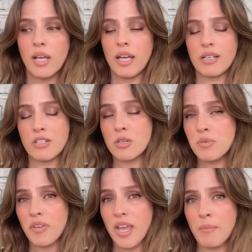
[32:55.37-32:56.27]
And in terms
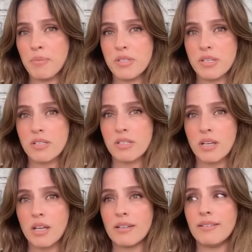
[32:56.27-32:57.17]
of campuses,
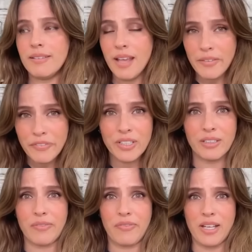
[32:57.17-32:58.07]

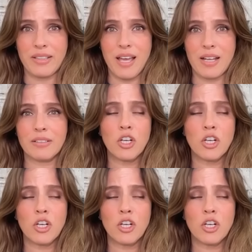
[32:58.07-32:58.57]
definitely fight that.